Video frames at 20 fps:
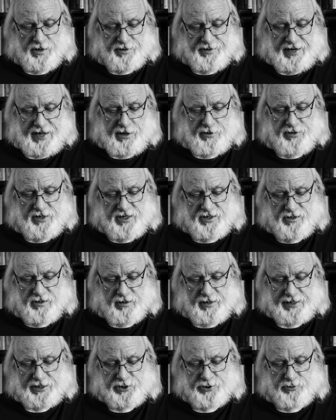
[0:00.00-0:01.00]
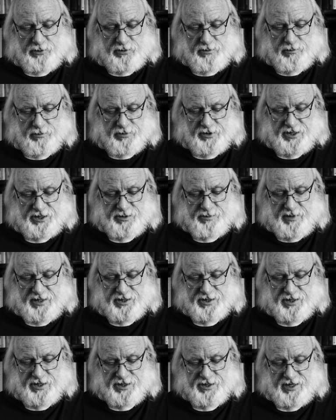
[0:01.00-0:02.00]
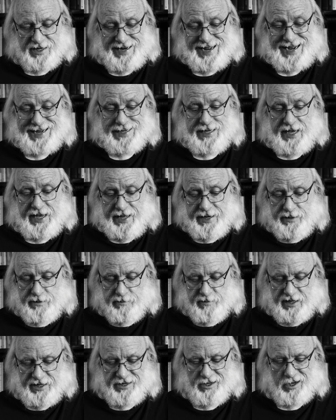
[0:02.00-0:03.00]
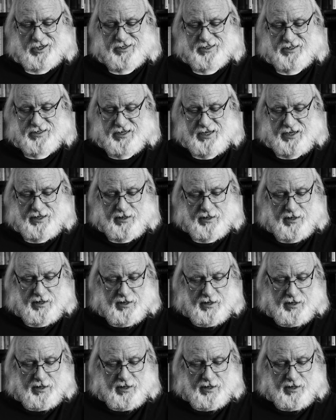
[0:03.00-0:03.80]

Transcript: Now the intellectual, dismissed as an egghead, an oddity,